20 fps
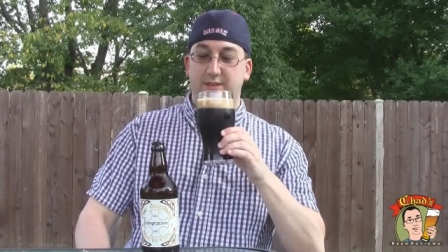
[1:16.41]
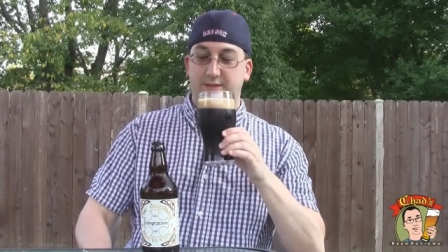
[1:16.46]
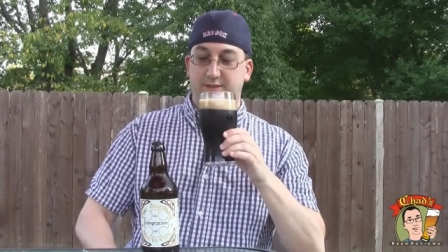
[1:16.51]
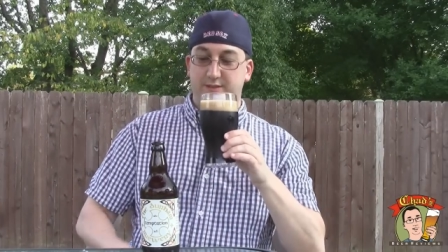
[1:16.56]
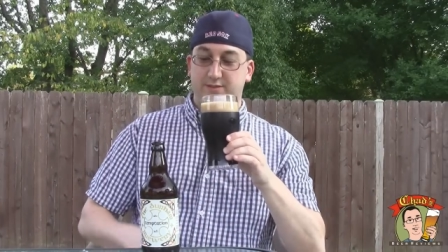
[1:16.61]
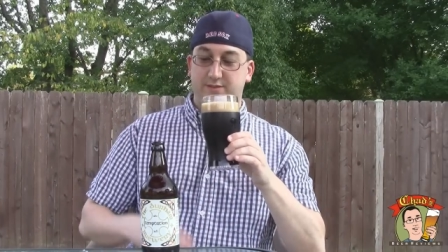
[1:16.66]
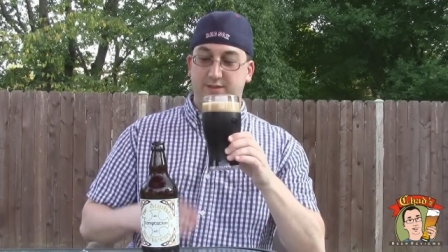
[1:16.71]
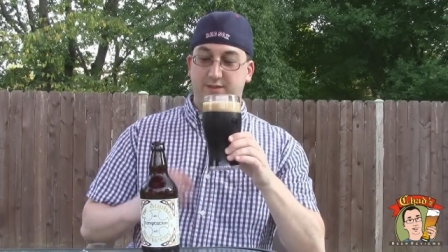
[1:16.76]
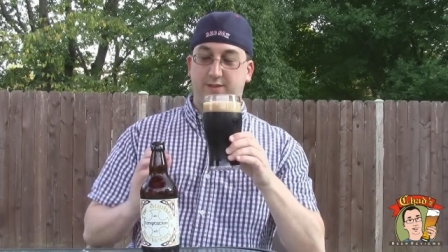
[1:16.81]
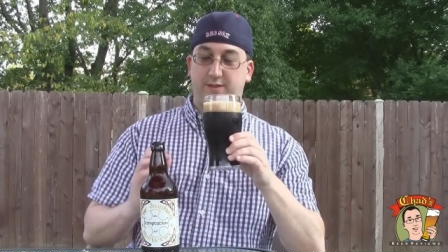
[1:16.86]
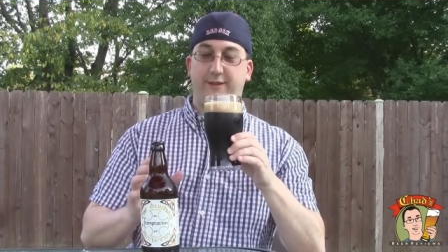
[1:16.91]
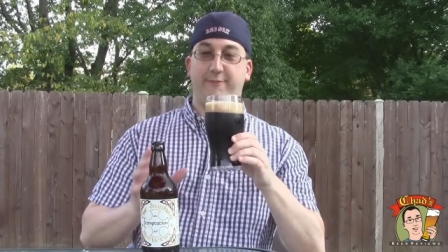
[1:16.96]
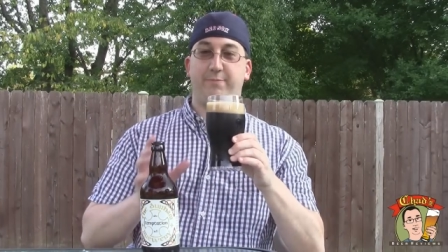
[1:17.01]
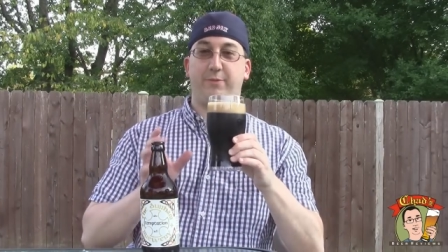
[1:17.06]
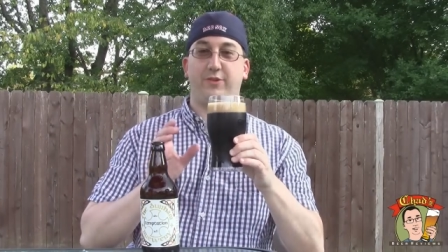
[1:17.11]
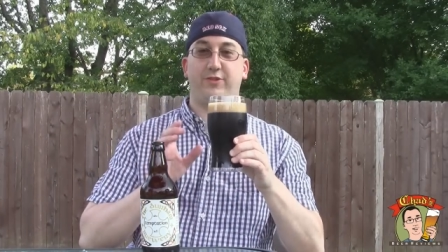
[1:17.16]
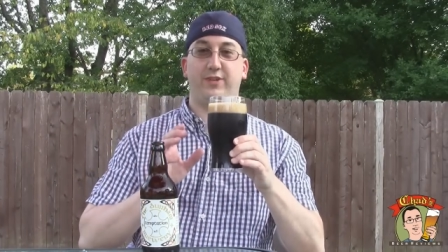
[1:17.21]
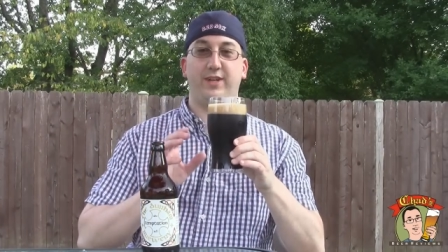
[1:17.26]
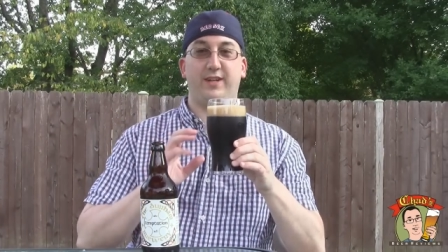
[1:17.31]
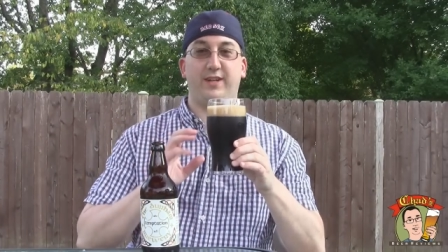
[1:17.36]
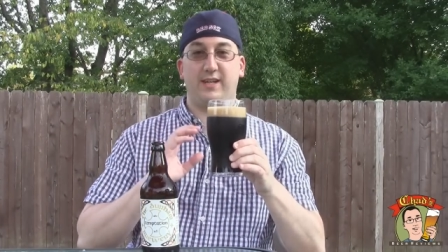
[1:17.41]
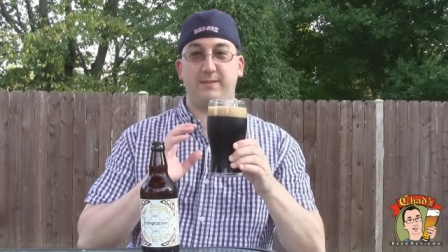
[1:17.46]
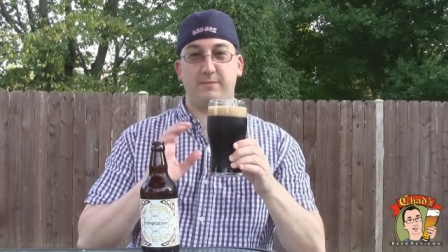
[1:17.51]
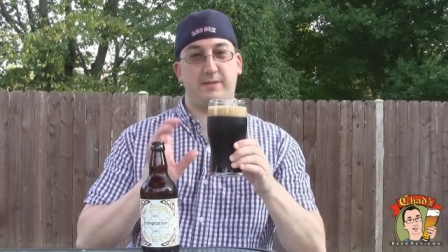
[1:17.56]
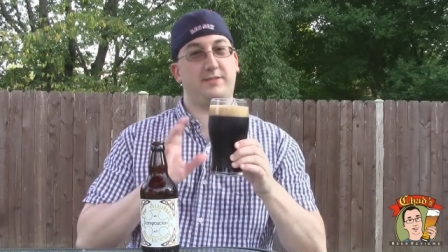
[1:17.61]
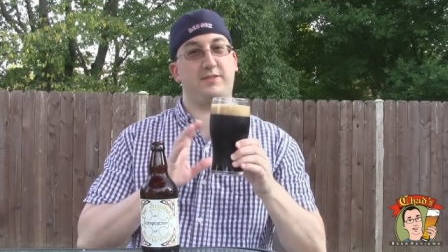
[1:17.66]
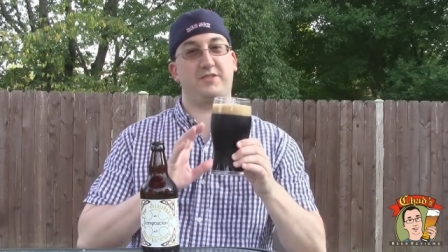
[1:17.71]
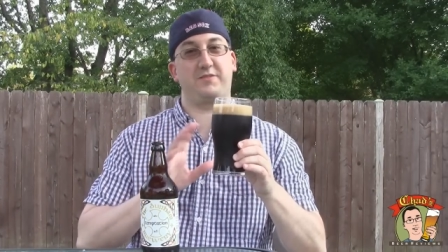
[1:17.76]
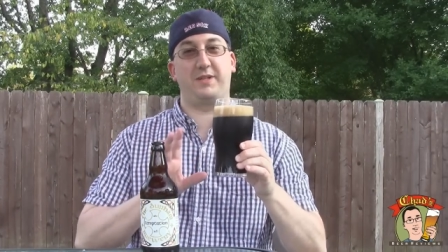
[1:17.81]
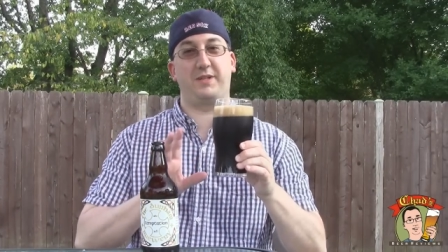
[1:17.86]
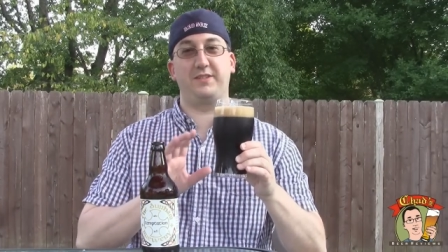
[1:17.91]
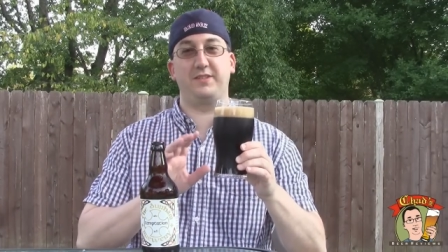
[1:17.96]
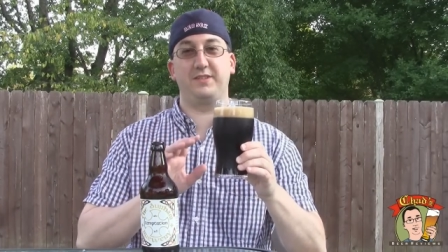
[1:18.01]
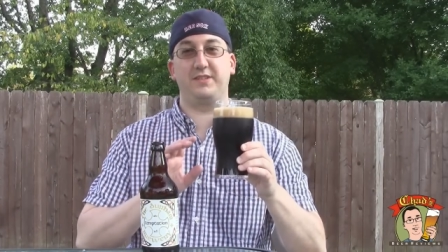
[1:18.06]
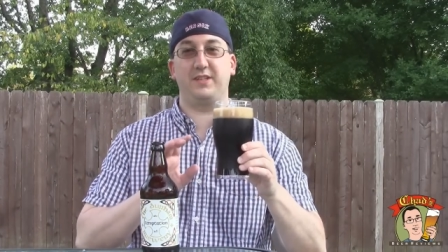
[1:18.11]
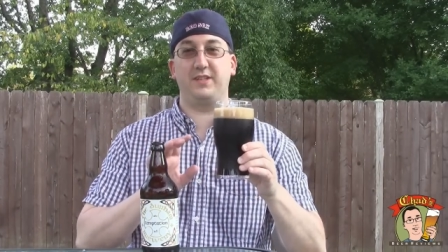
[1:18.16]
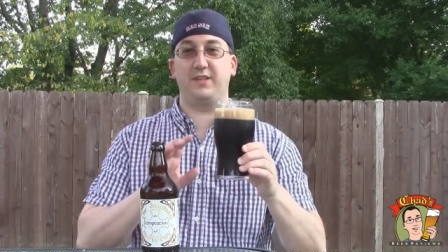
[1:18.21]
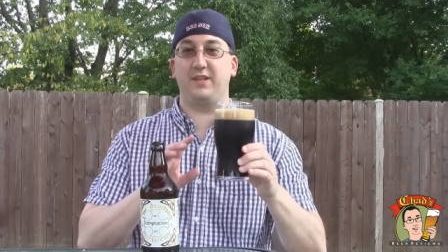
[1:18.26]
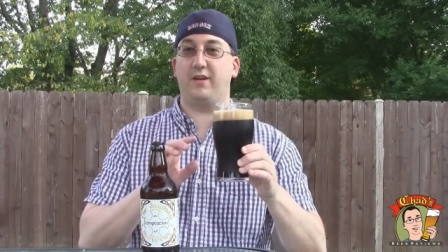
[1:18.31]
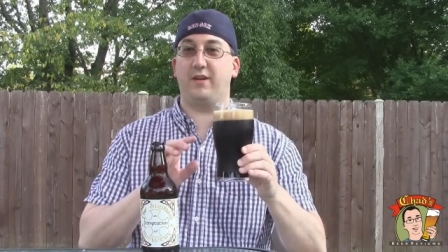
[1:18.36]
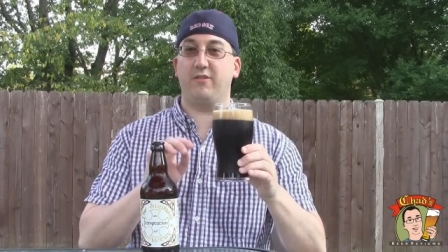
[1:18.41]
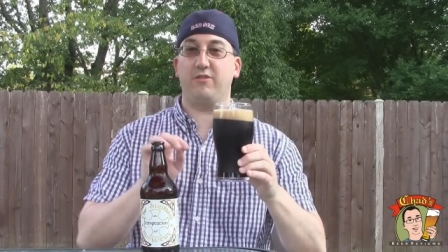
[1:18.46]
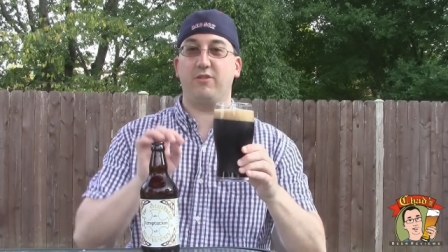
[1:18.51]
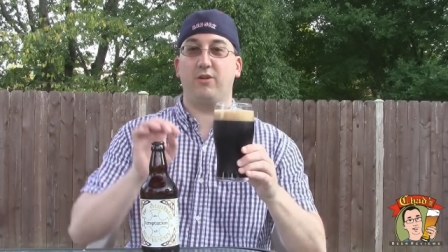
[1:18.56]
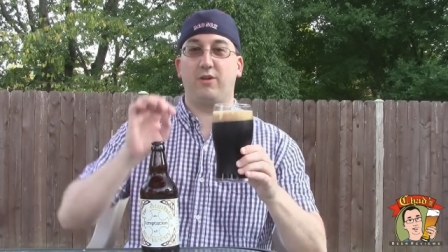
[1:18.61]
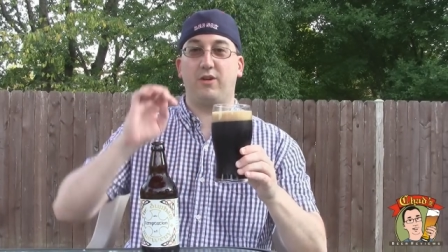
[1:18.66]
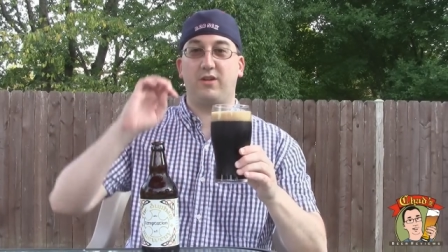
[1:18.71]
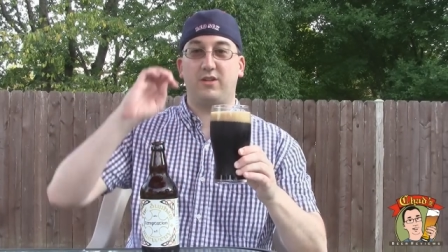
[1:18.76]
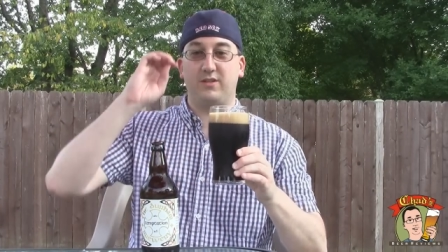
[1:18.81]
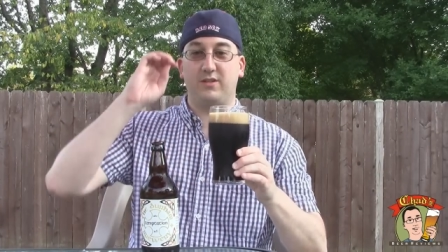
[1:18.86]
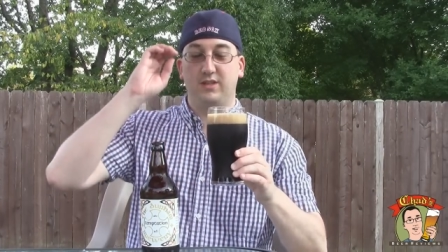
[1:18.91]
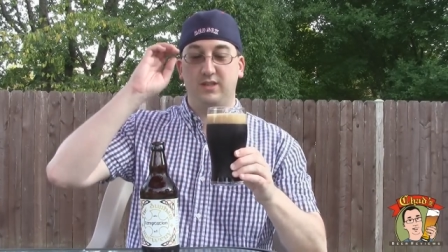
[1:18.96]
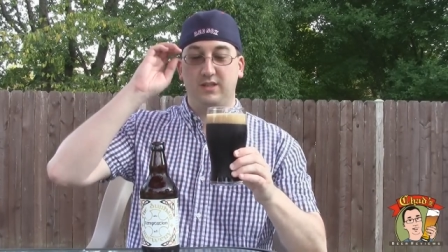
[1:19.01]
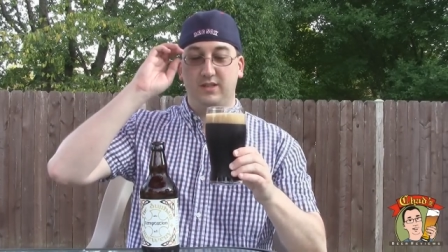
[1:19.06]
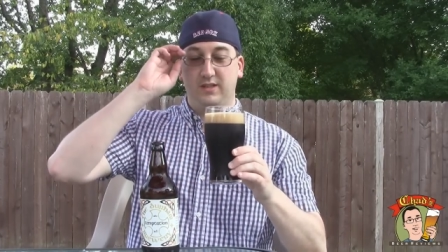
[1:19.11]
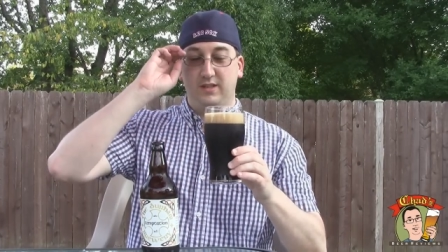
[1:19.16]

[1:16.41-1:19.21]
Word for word: you know, it's 10%. I'm not smelling any alcohol,